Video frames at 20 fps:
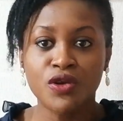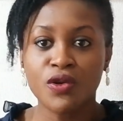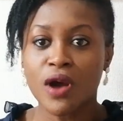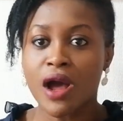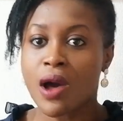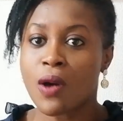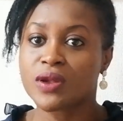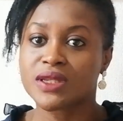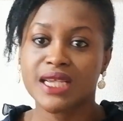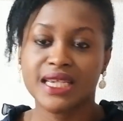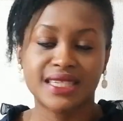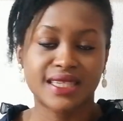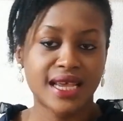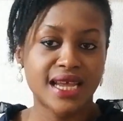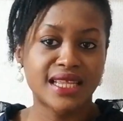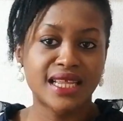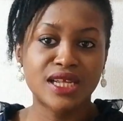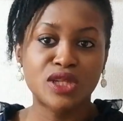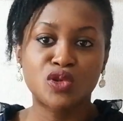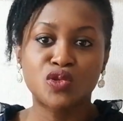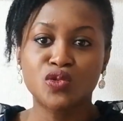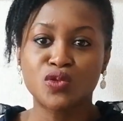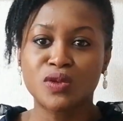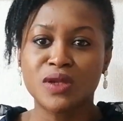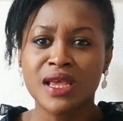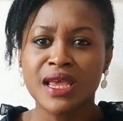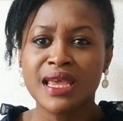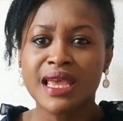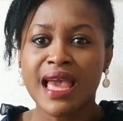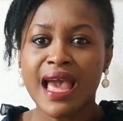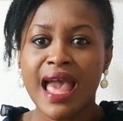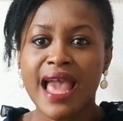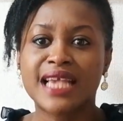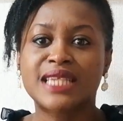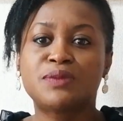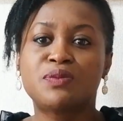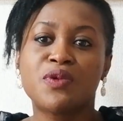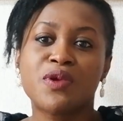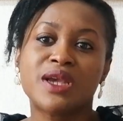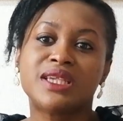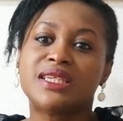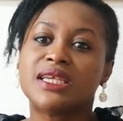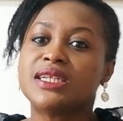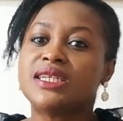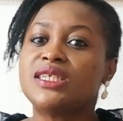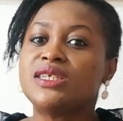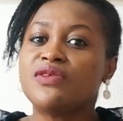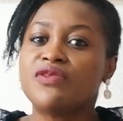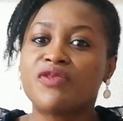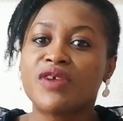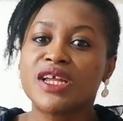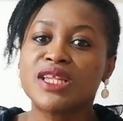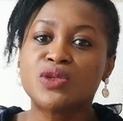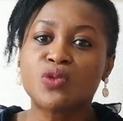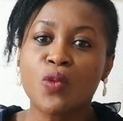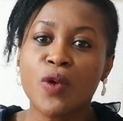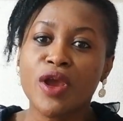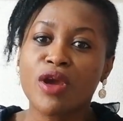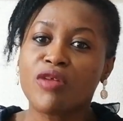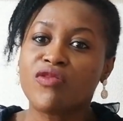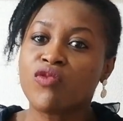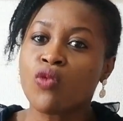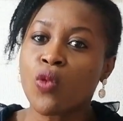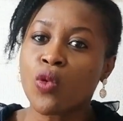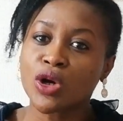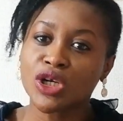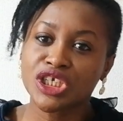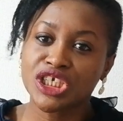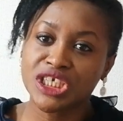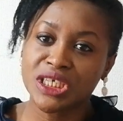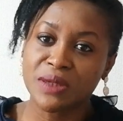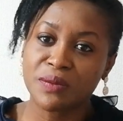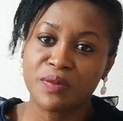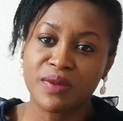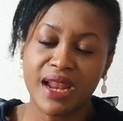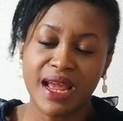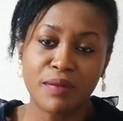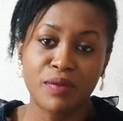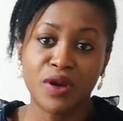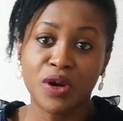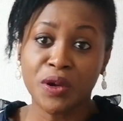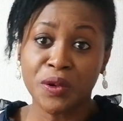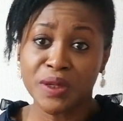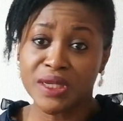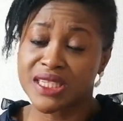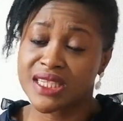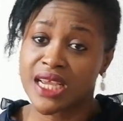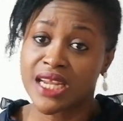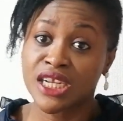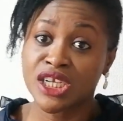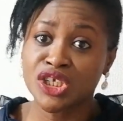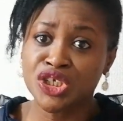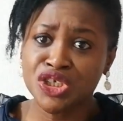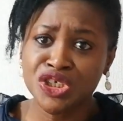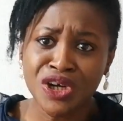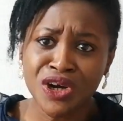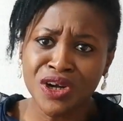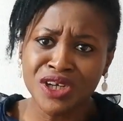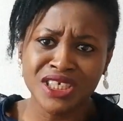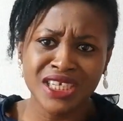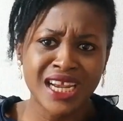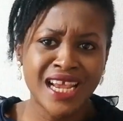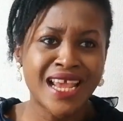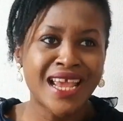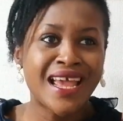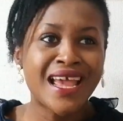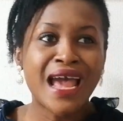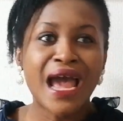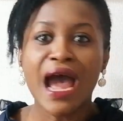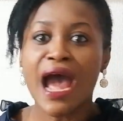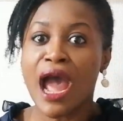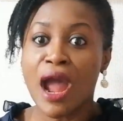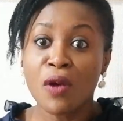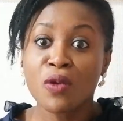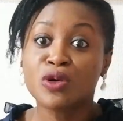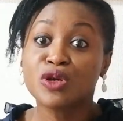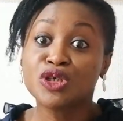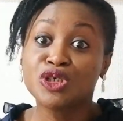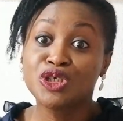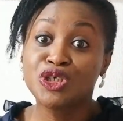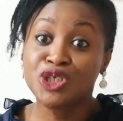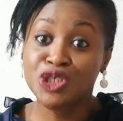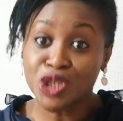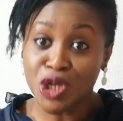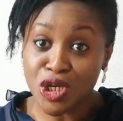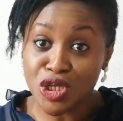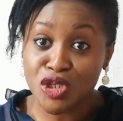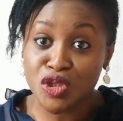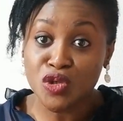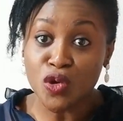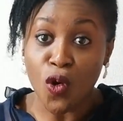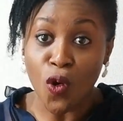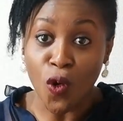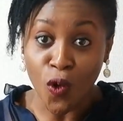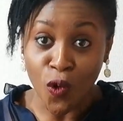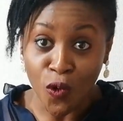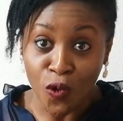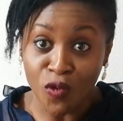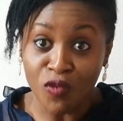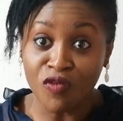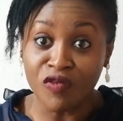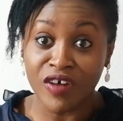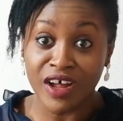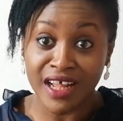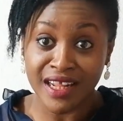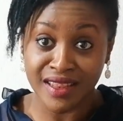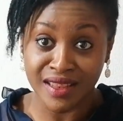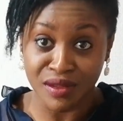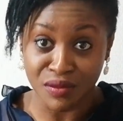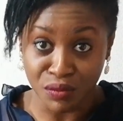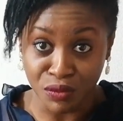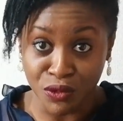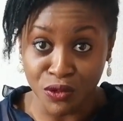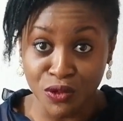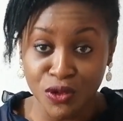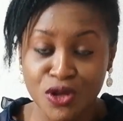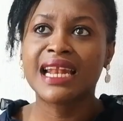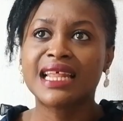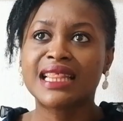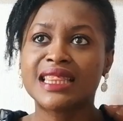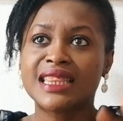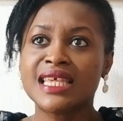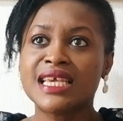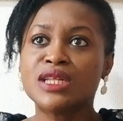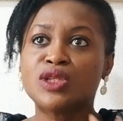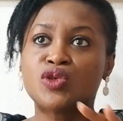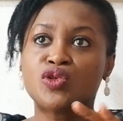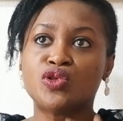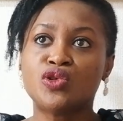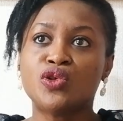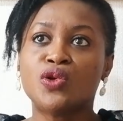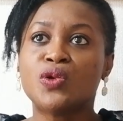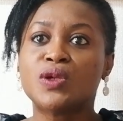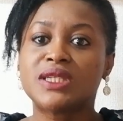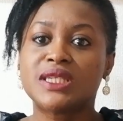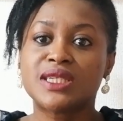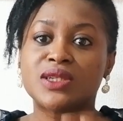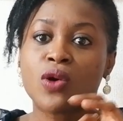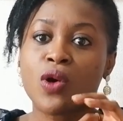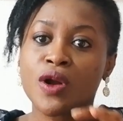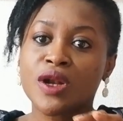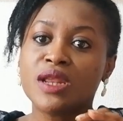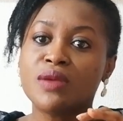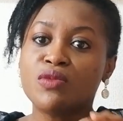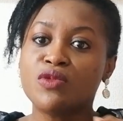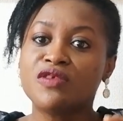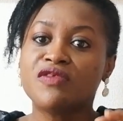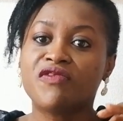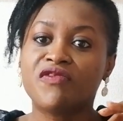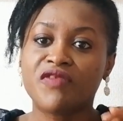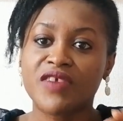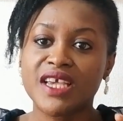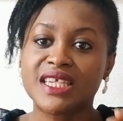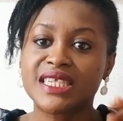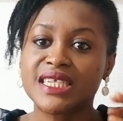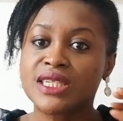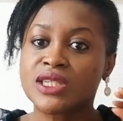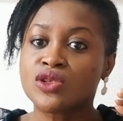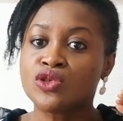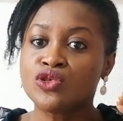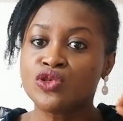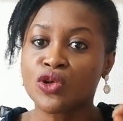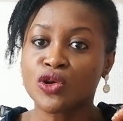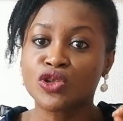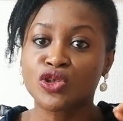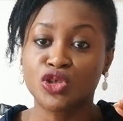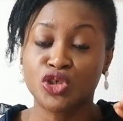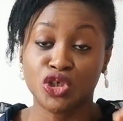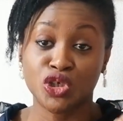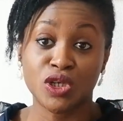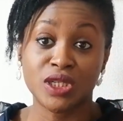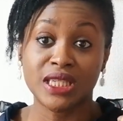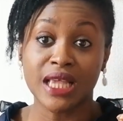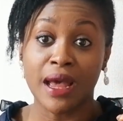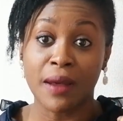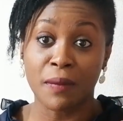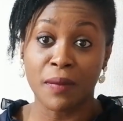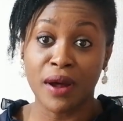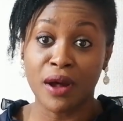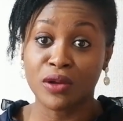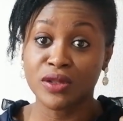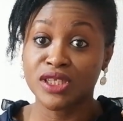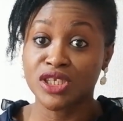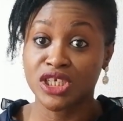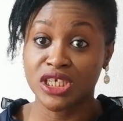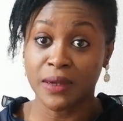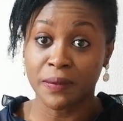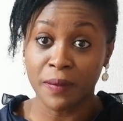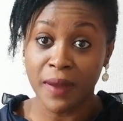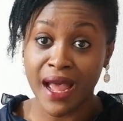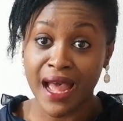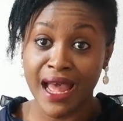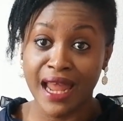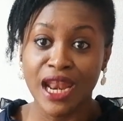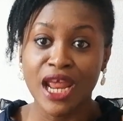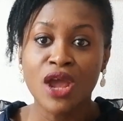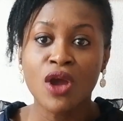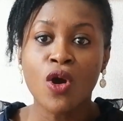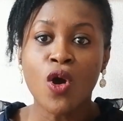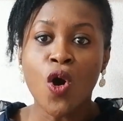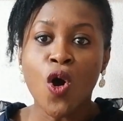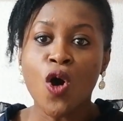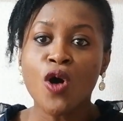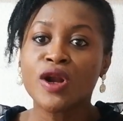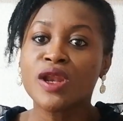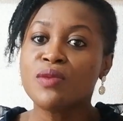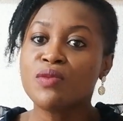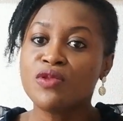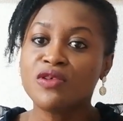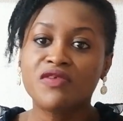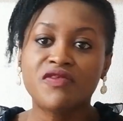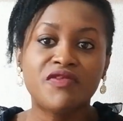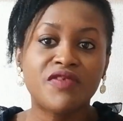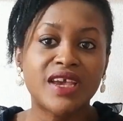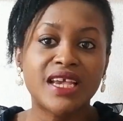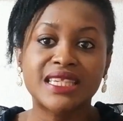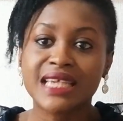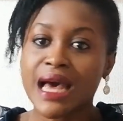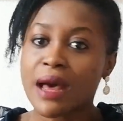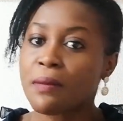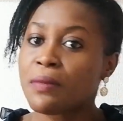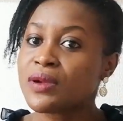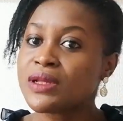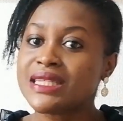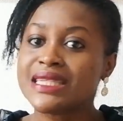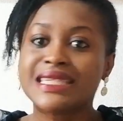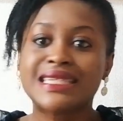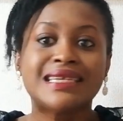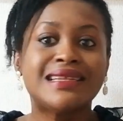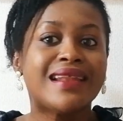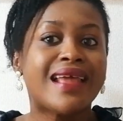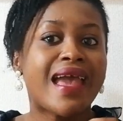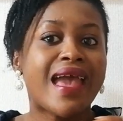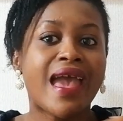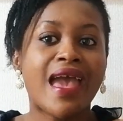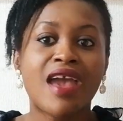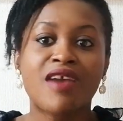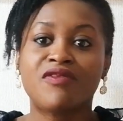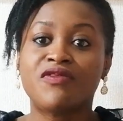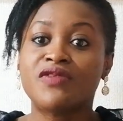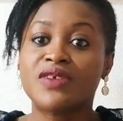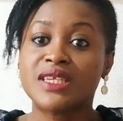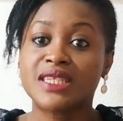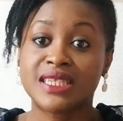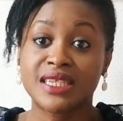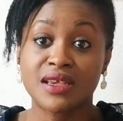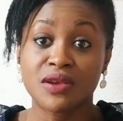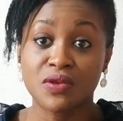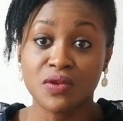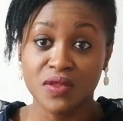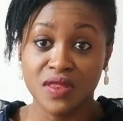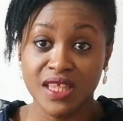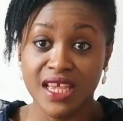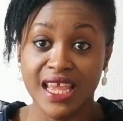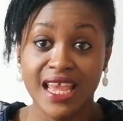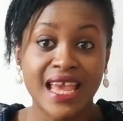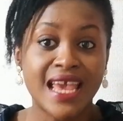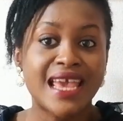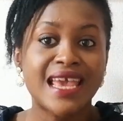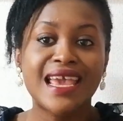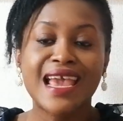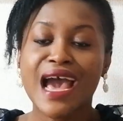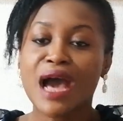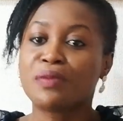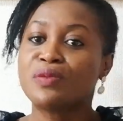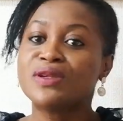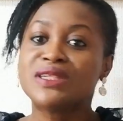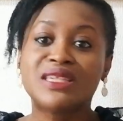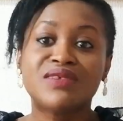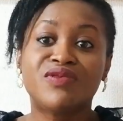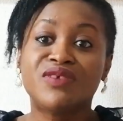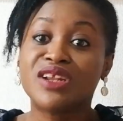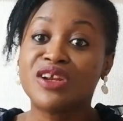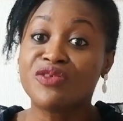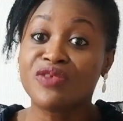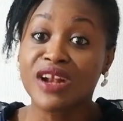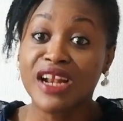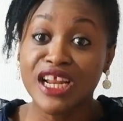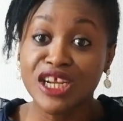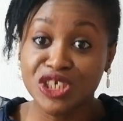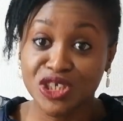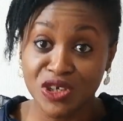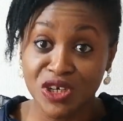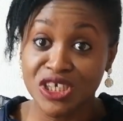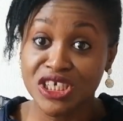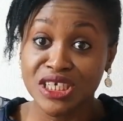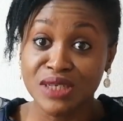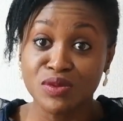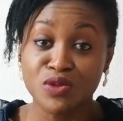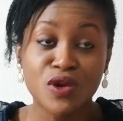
I was excited to experience a different way of worship. I'm a Christian in church. I was just over the moon. The thing to note is honeymoon phase is not just about Japan. Honeymoon phase happens in every single thing. It happens even in relationships.